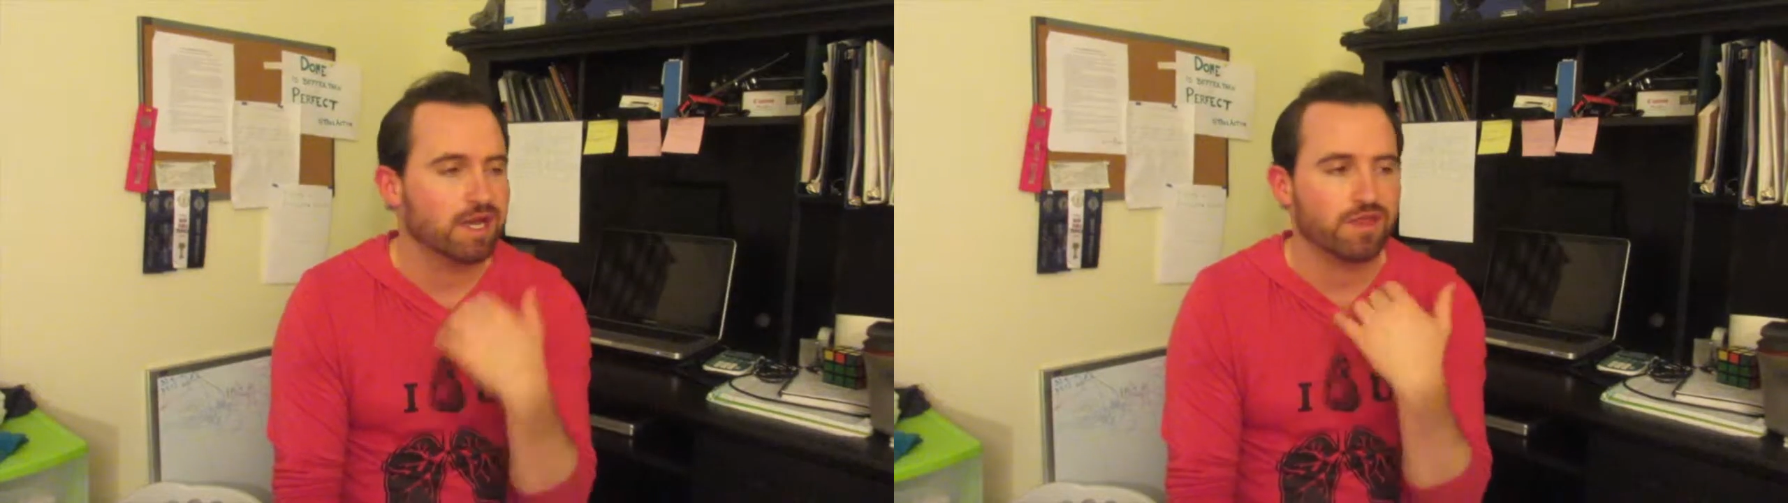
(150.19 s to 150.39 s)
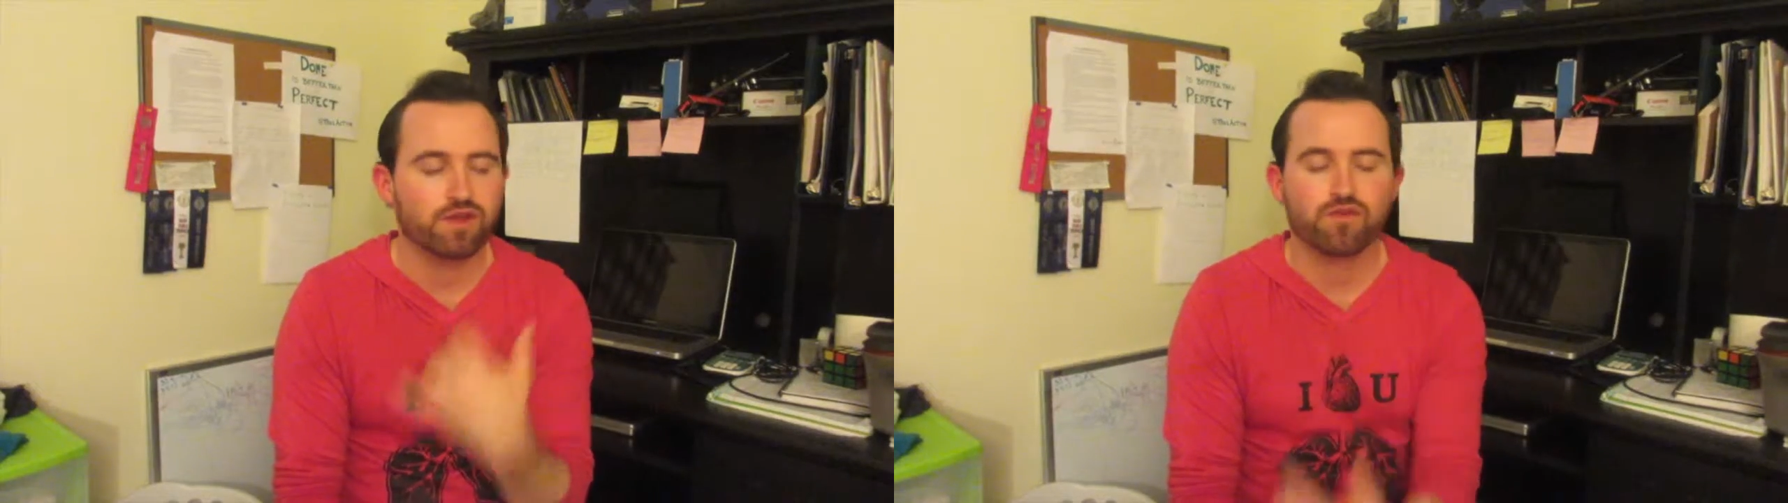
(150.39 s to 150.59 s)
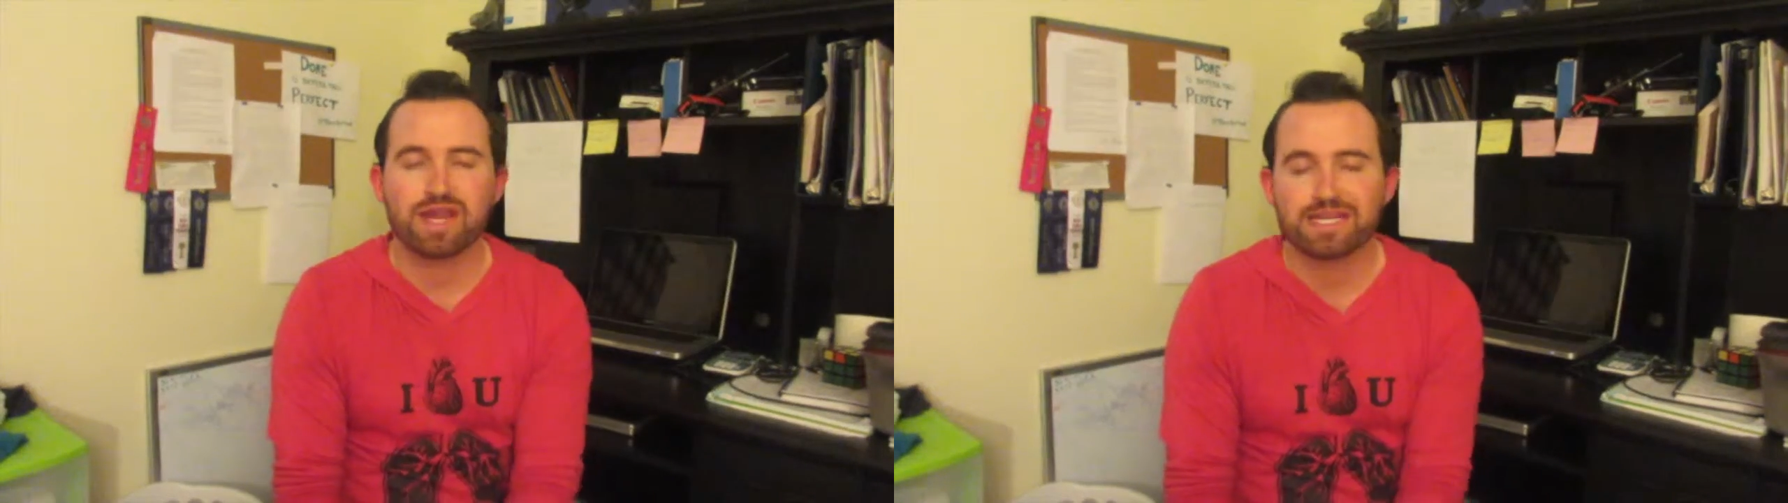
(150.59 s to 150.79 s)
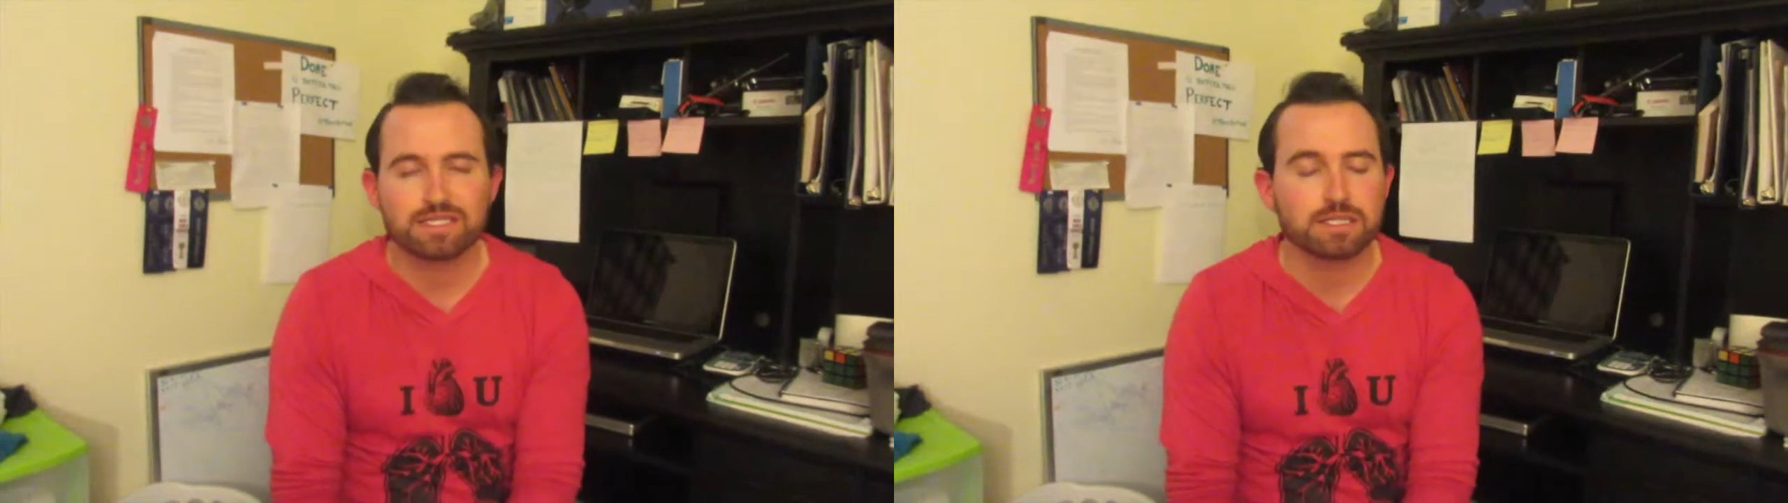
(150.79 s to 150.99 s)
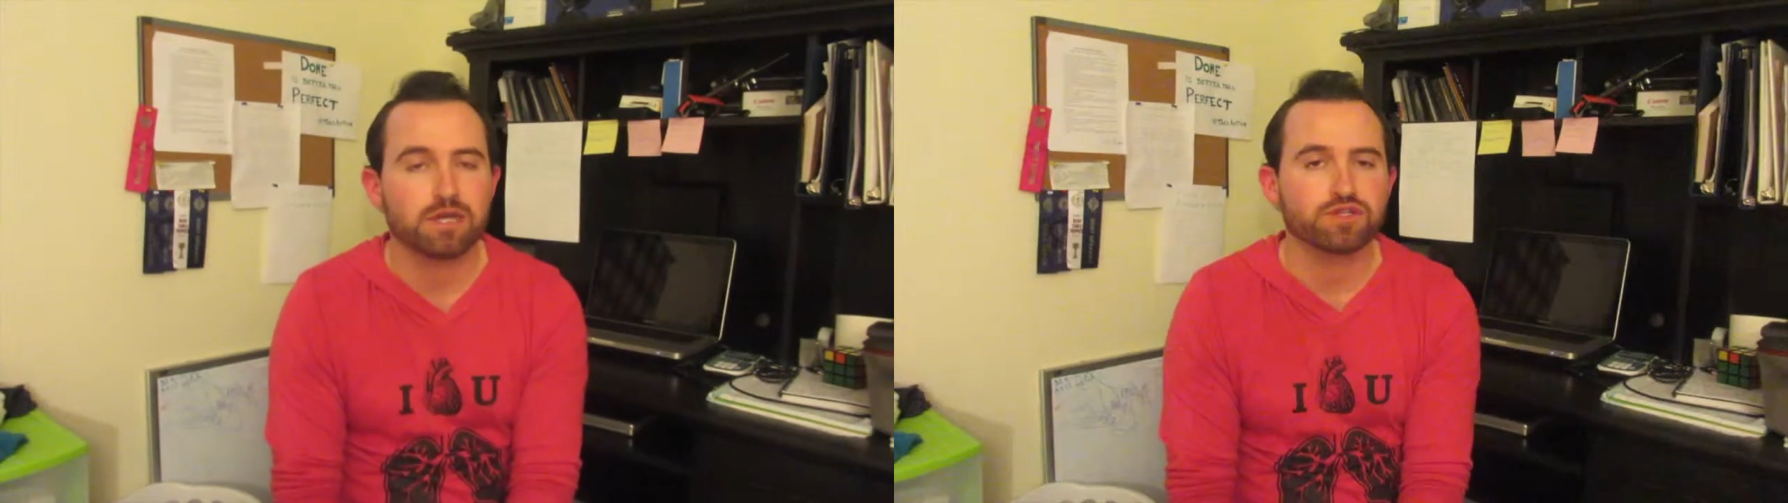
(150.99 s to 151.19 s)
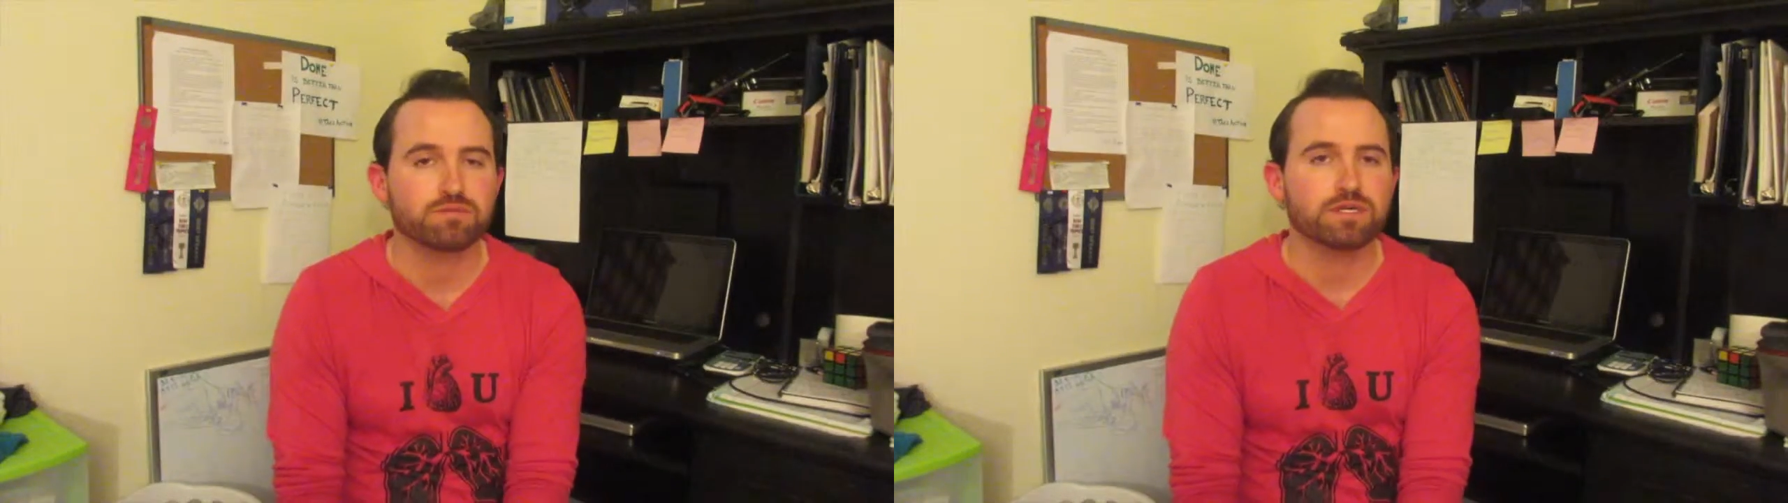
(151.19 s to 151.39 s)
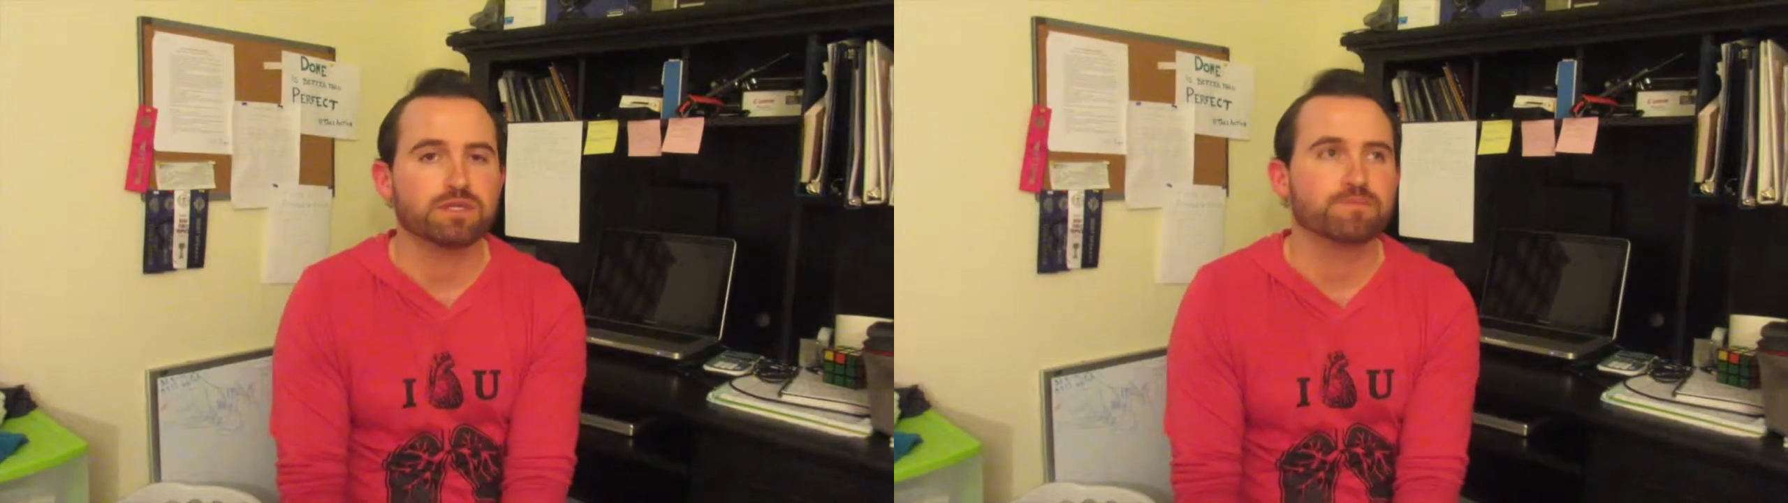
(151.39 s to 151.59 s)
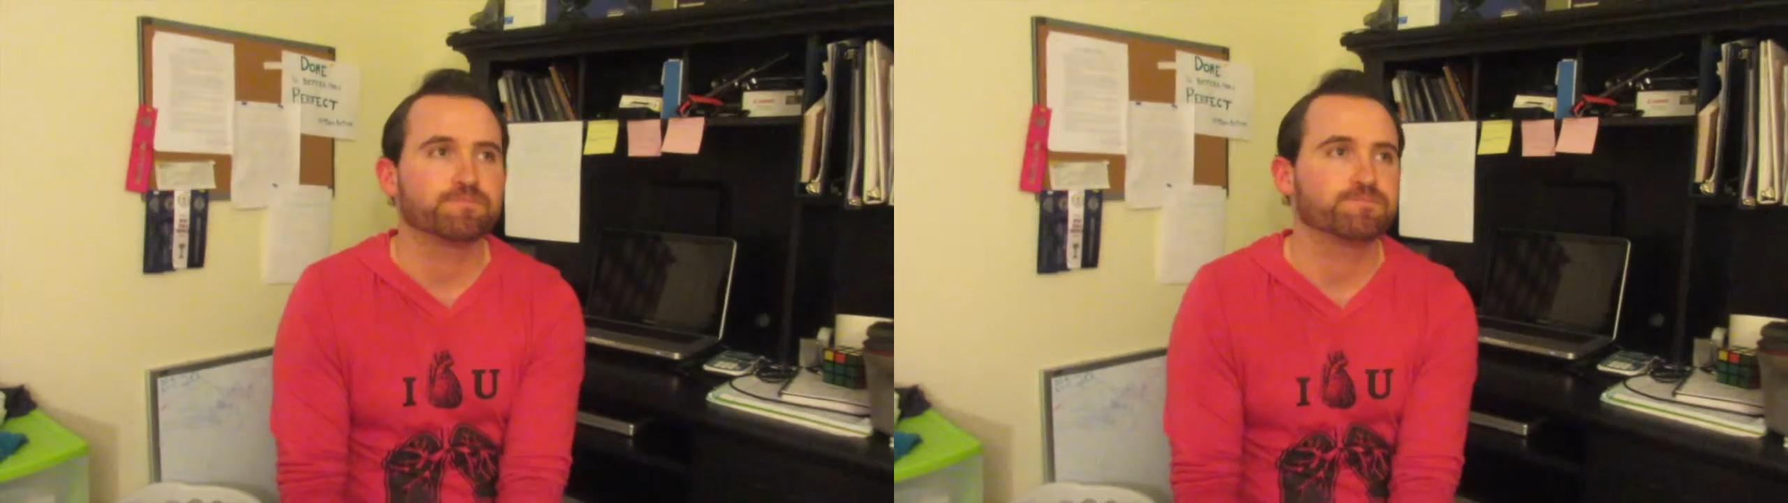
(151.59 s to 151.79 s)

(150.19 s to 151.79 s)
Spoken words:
The Greatest Salesman